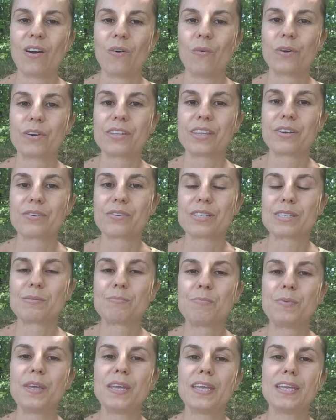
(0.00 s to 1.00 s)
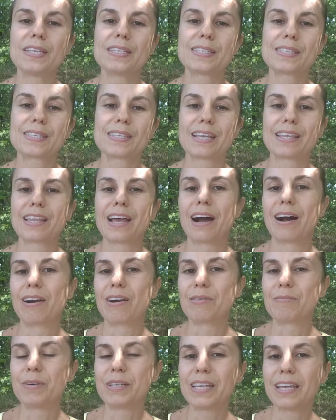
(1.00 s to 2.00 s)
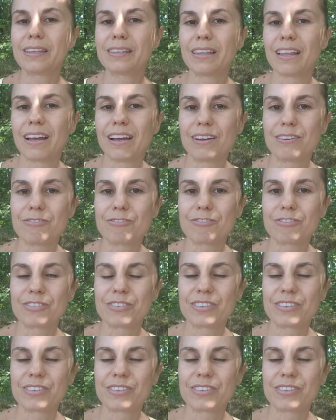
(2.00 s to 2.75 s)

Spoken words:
where there is peace and harmony and love.